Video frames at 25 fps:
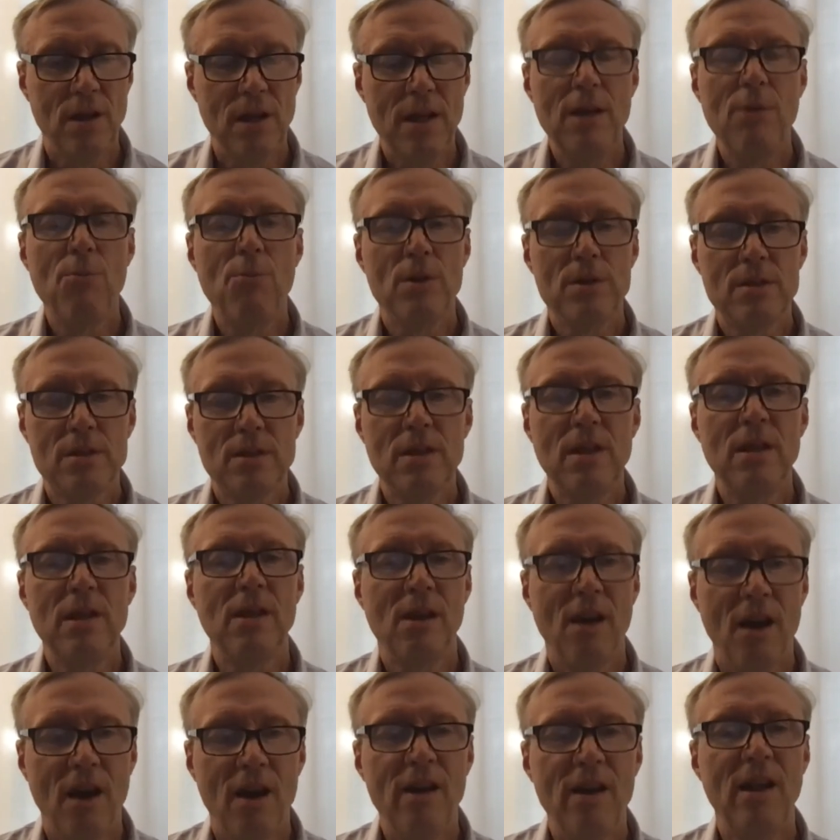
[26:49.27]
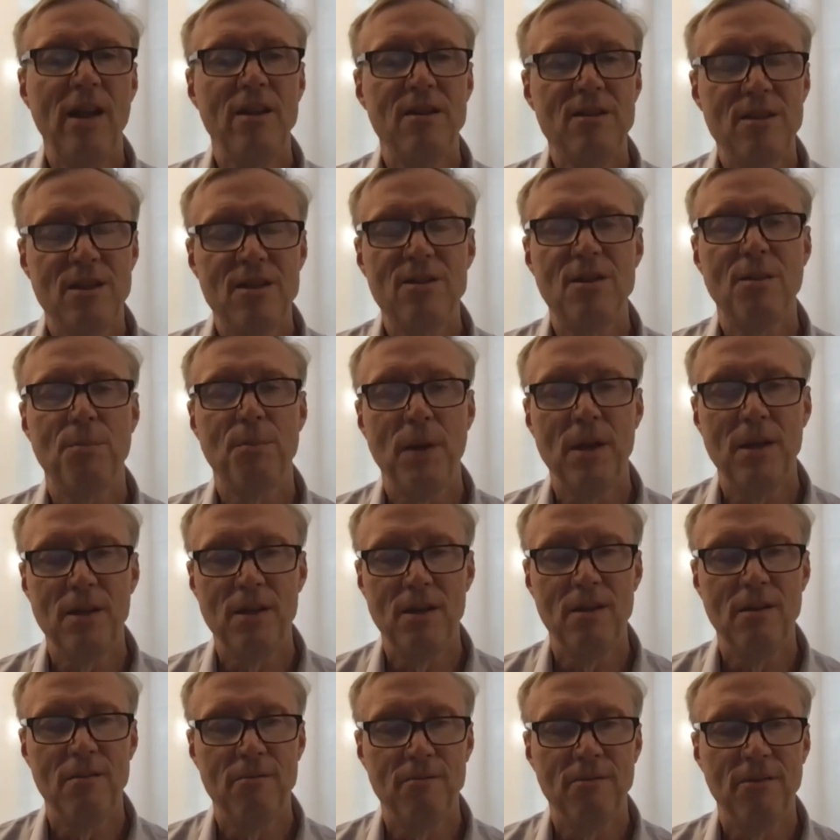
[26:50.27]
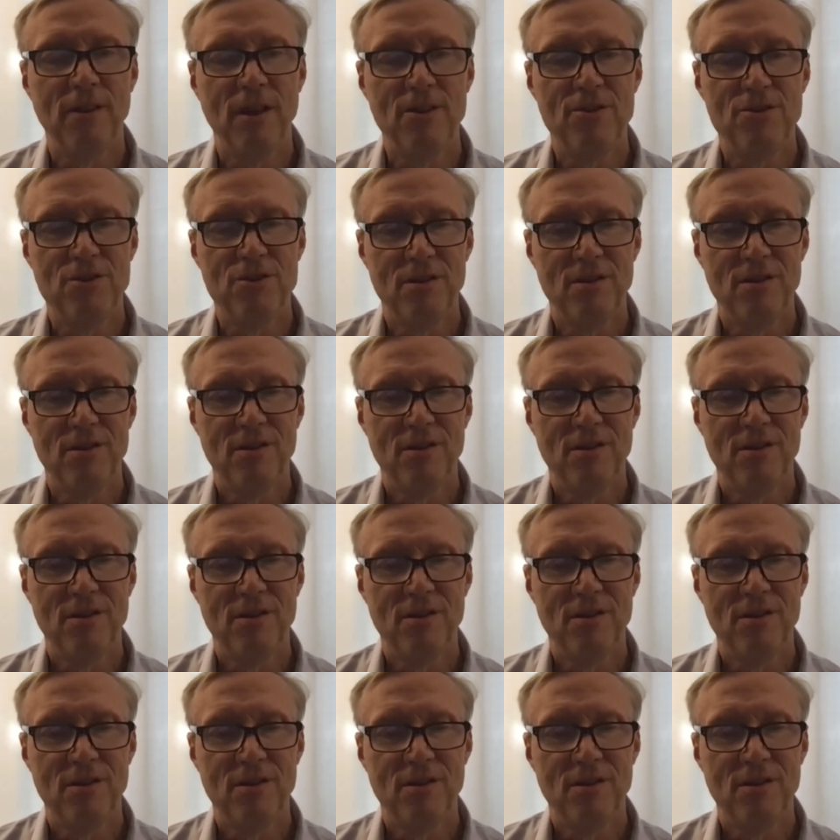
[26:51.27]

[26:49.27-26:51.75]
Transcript: he was seeing unanticipated inflation.